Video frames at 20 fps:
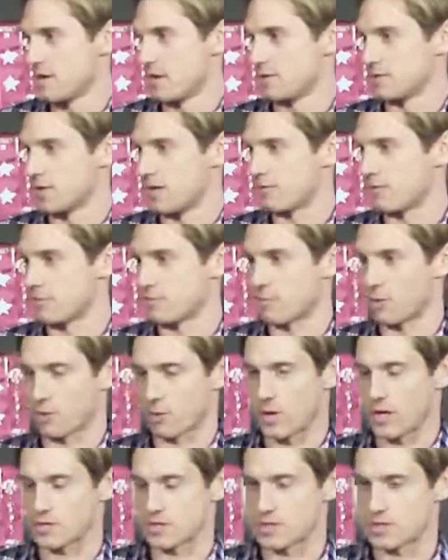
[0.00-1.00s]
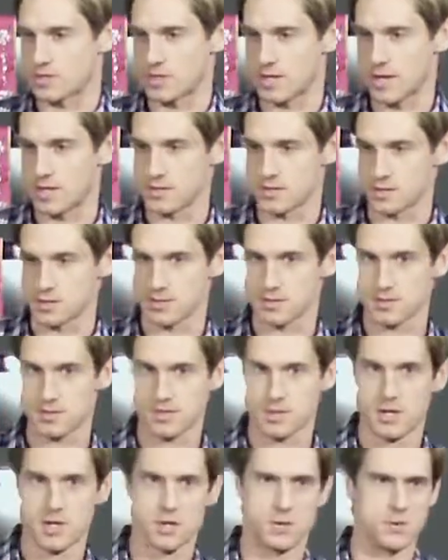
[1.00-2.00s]
I was left with more questions than answers.
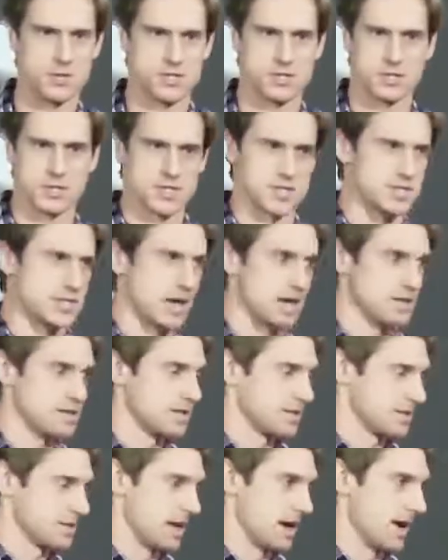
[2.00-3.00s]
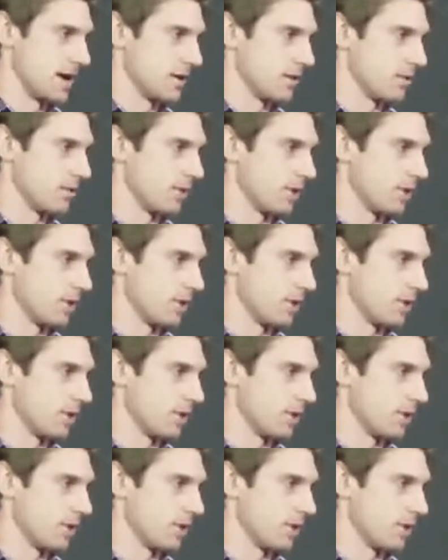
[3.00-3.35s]
Was it just test anxiety,